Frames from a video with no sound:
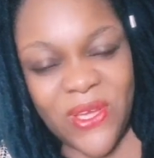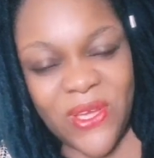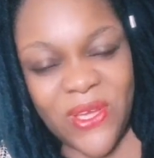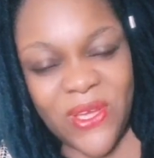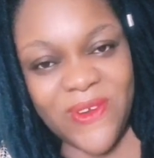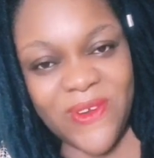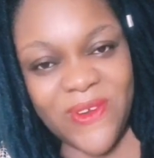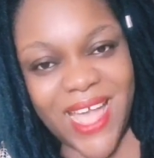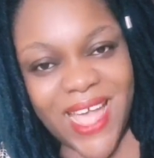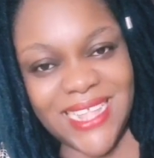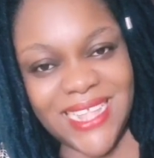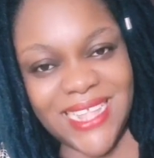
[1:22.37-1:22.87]

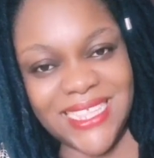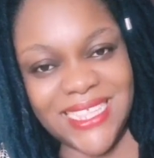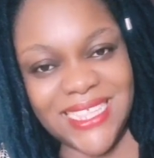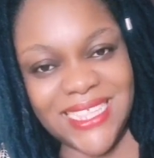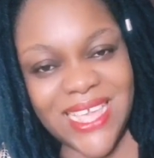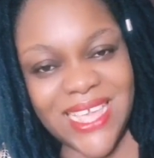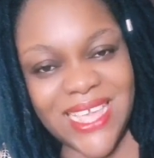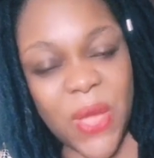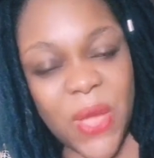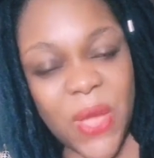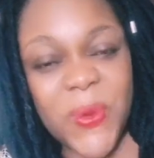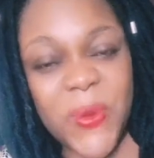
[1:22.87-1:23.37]
All right,
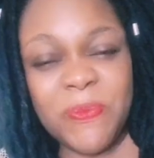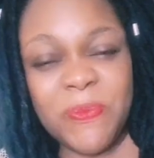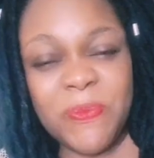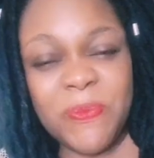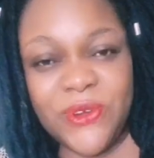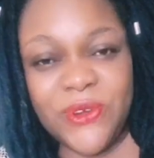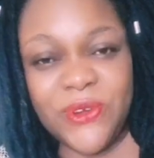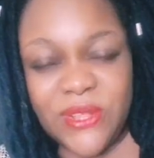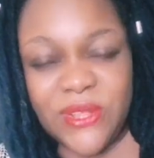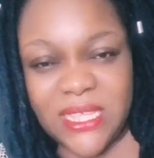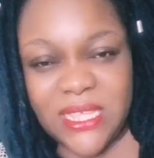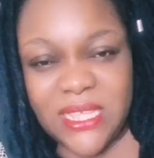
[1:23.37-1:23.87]
what
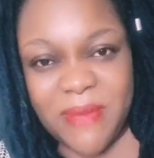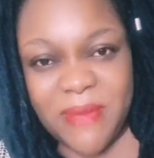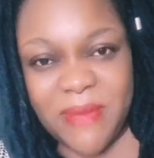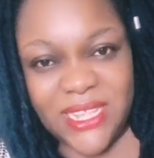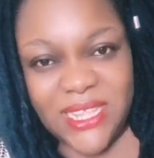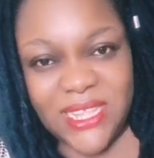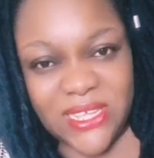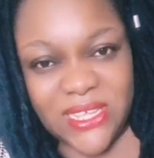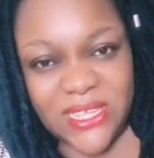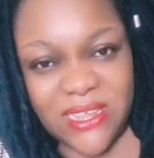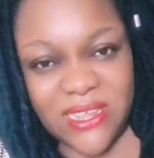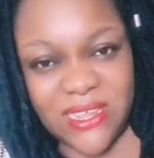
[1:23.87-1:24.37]
product am I
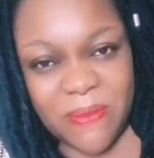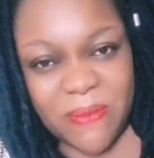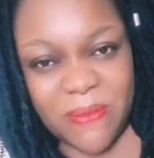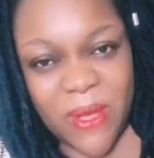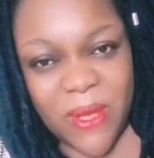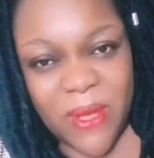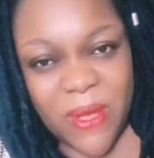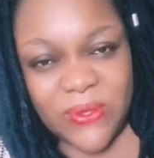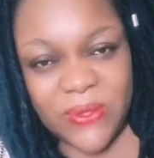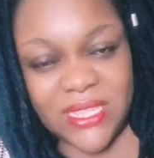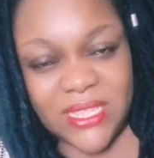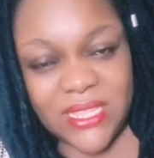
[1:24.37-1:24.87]
talking
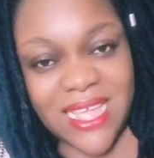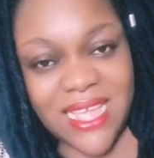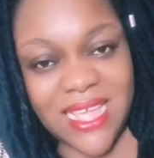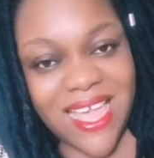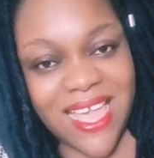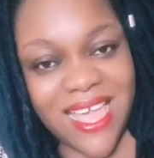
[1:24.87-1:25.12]
about?